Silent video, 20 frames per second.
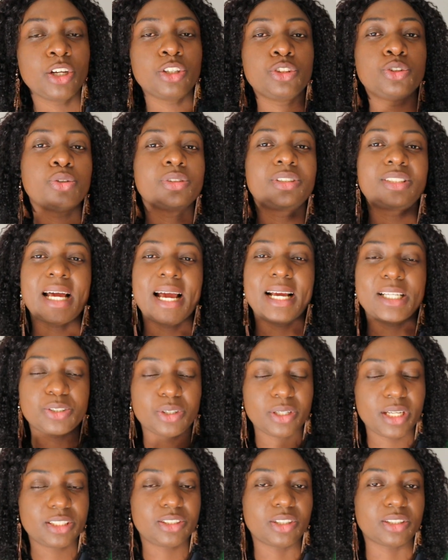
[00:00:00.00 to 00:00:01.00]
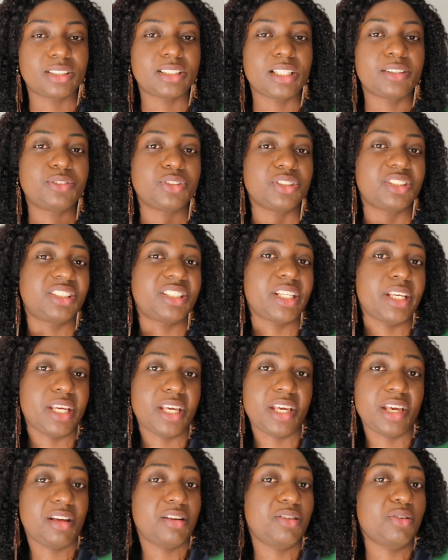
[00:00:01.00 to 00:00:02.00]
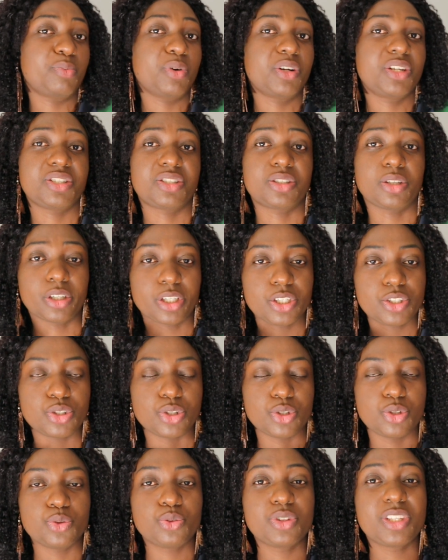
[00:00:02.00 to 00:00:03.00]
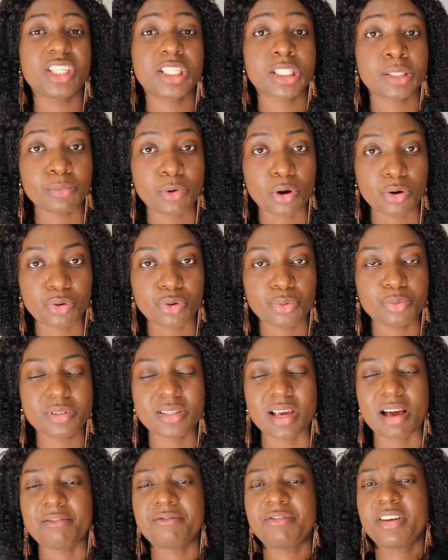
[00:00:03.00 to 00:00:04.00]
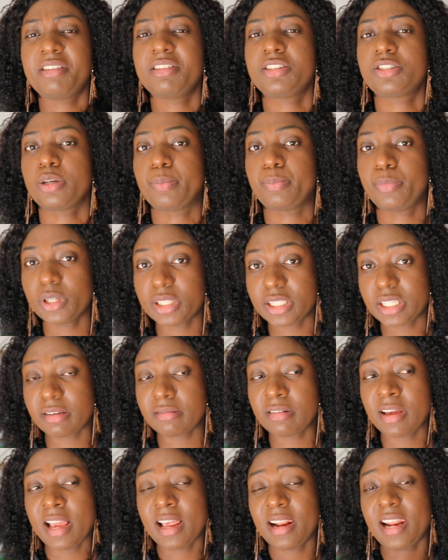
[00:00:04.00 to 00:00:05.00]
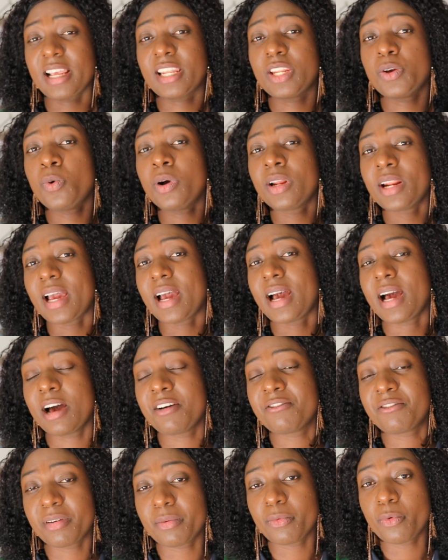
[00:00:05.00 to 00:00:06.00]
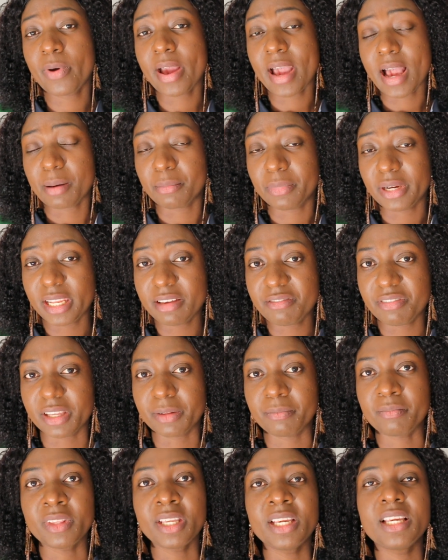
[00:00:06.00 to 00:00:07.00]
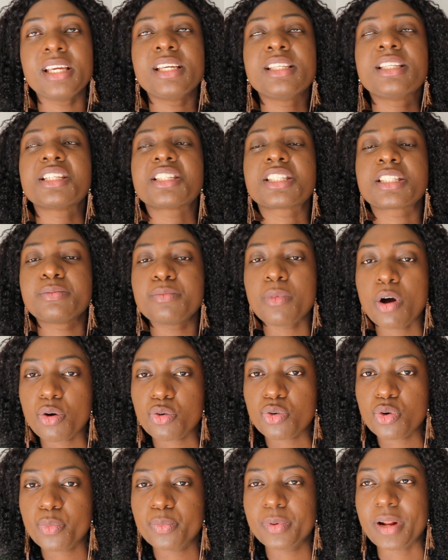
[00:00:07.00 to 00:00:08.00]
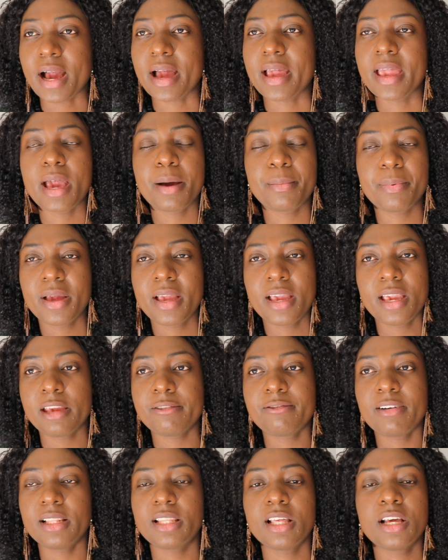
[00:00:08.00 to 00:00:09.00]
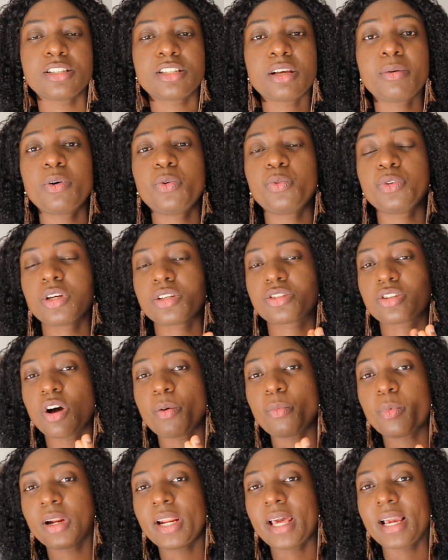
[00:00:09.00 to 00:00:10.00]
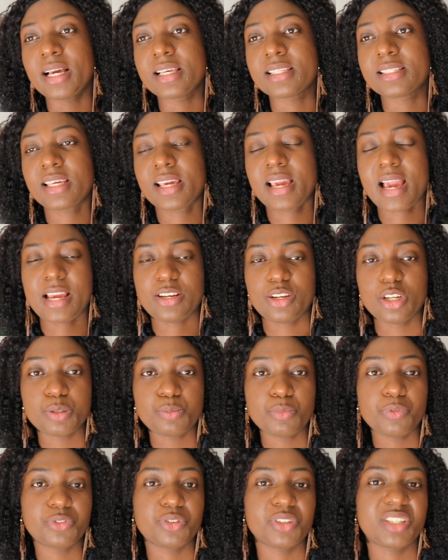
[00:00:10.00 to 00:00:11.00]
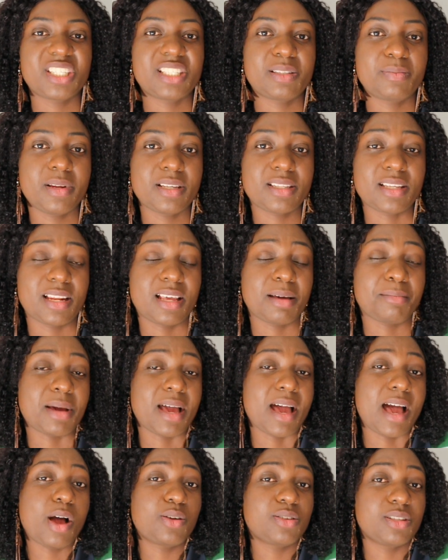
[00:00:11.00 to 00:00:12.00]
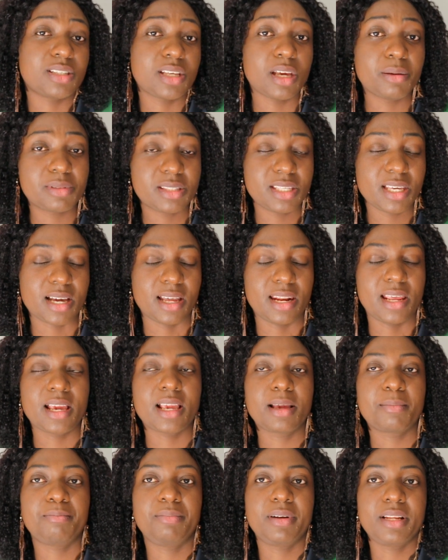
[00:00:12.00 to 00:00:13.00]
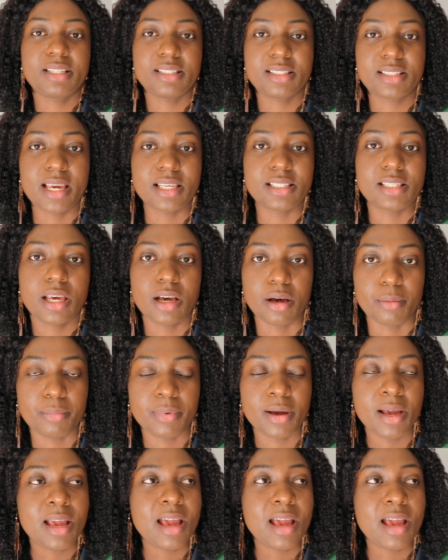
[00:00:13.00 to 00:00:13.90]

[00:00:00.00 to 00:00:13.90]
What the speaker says: Don't isolate yourself to say nobody's talking to you. These small groups are very supportive. Like the one I have where I'm living is a small group that help. In fact, someone will just come online and say, I just moved to this place and my house is empty, can I please get help?